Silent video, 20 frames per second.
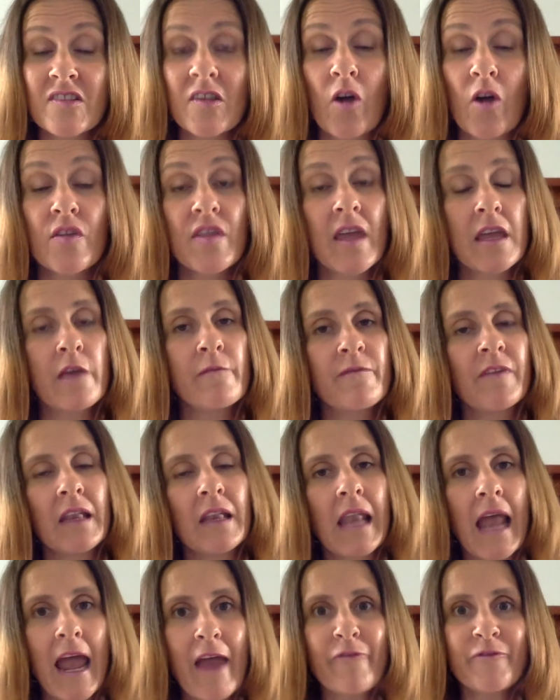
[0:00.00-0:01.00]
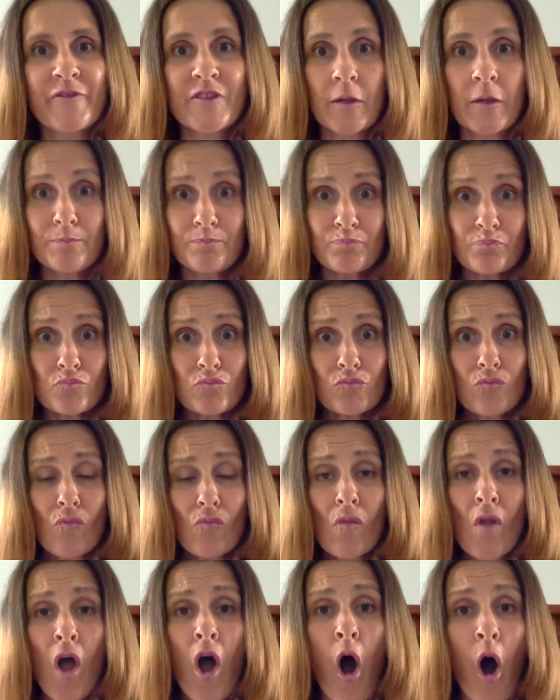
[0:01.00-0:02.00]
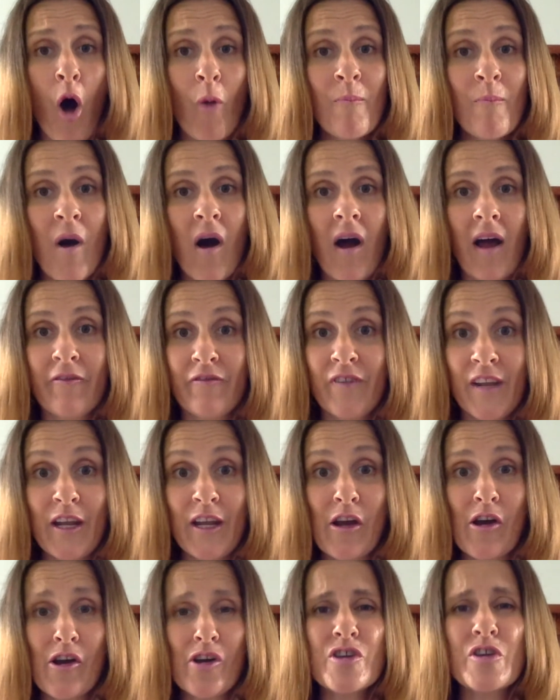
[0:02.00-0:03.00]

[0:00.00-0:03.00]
though, that you've left on my video.